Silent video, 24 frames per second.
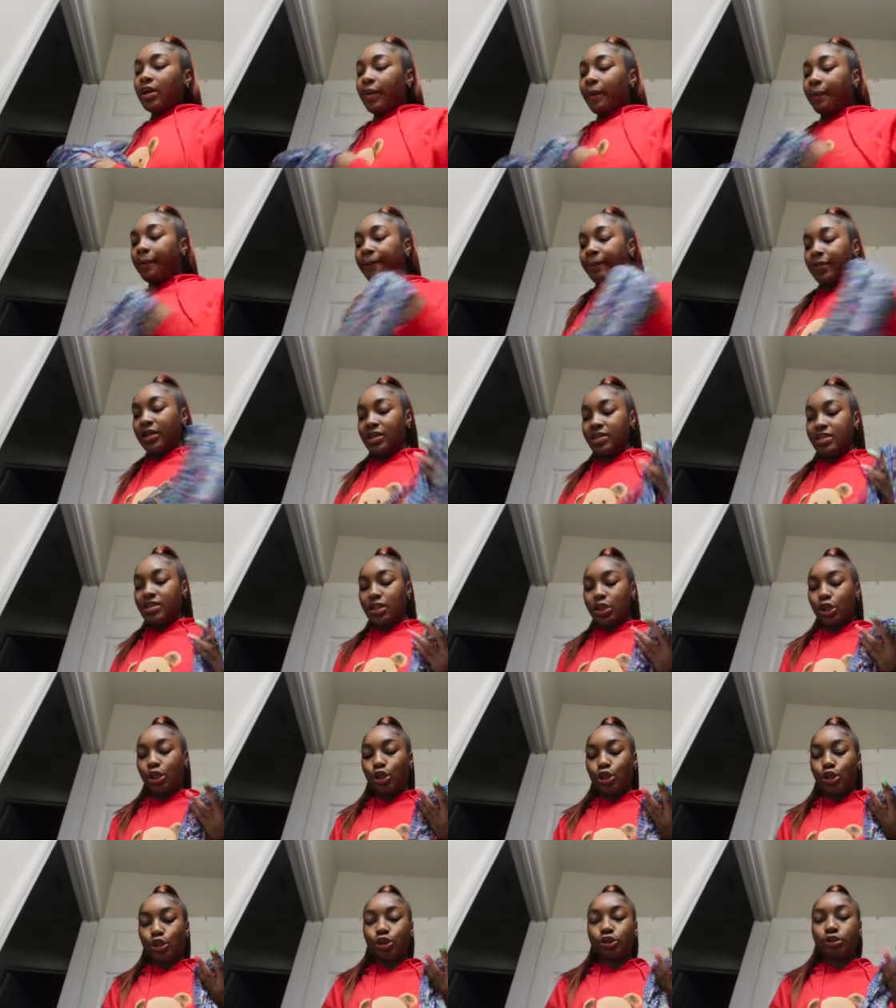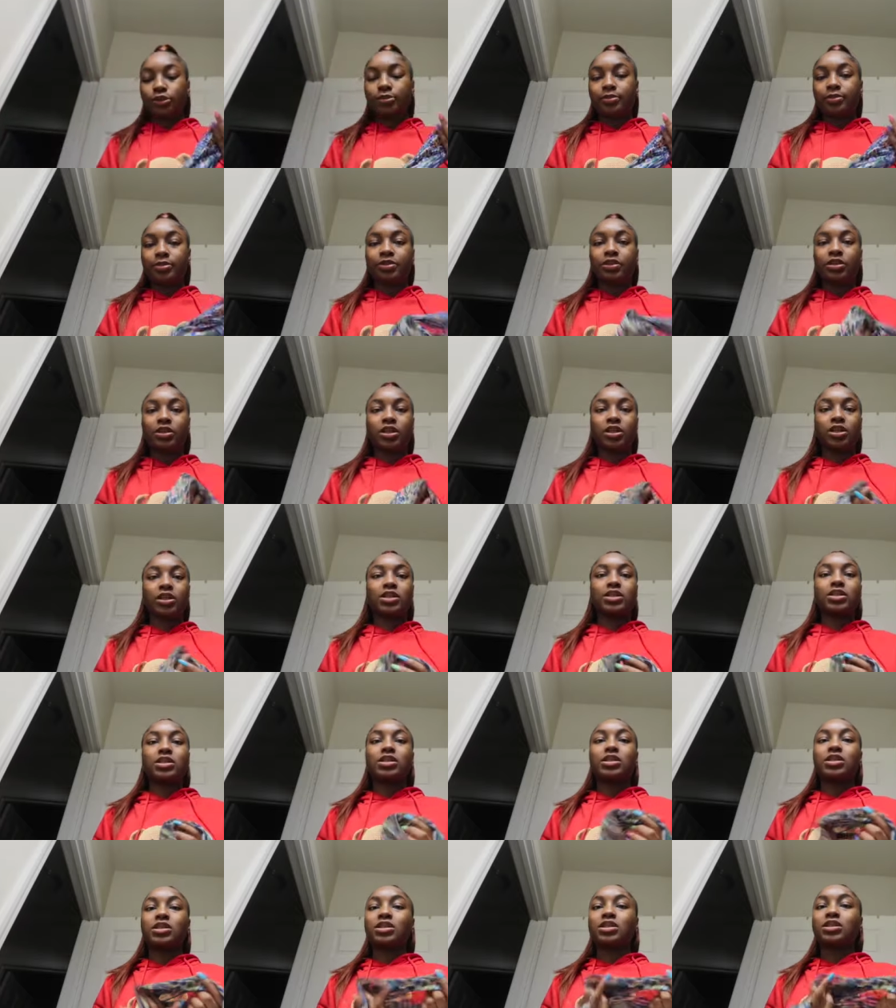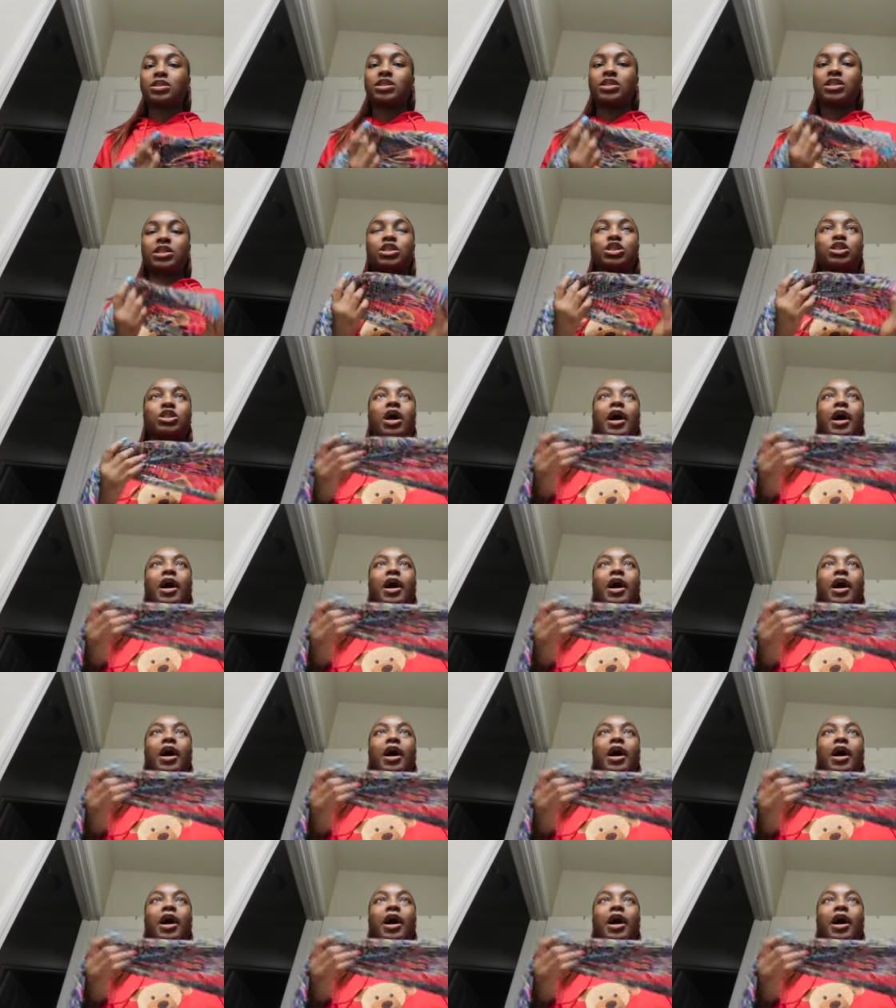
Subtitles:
mess it up, because Tish